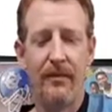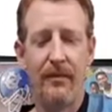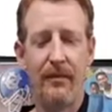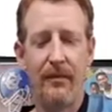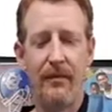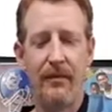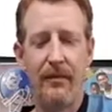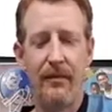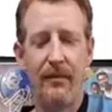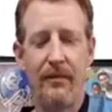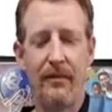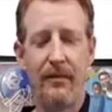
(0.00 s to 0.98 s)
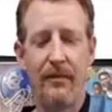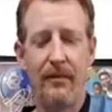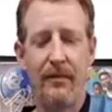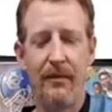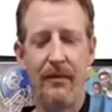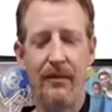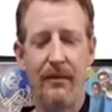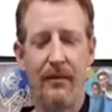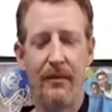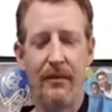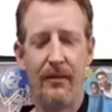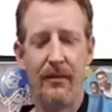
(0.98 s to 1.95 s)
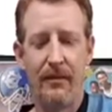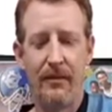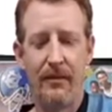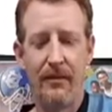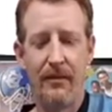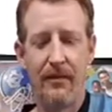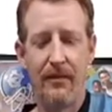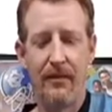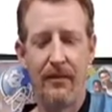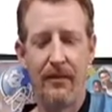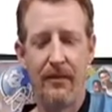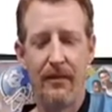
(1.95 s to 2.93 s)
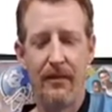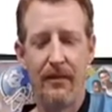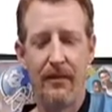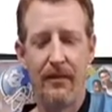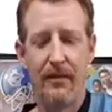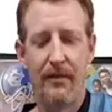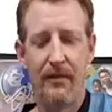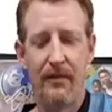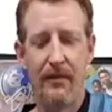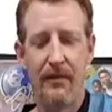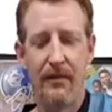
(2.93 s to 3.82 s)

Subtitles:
The person shown says nothing.